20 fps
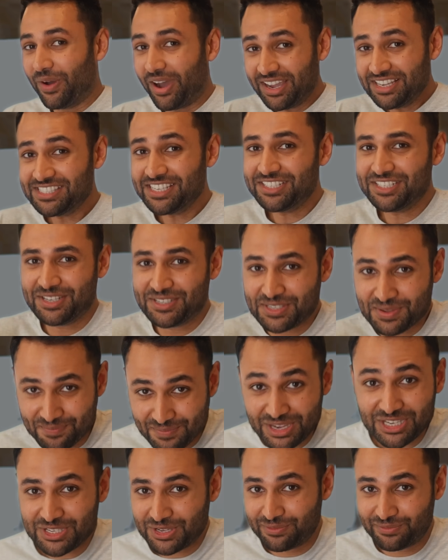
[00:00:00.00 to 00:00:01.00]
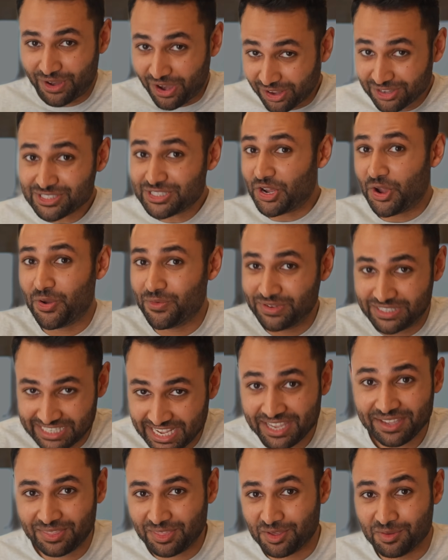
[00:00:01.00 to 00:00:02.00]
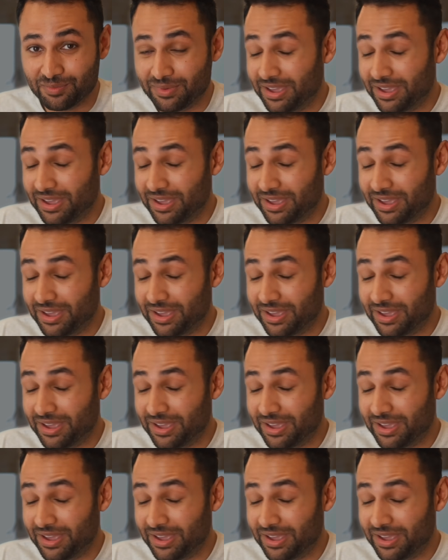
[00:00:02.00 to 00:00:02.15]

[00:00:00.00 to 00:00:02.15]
I set it as a mission for us to overtake them.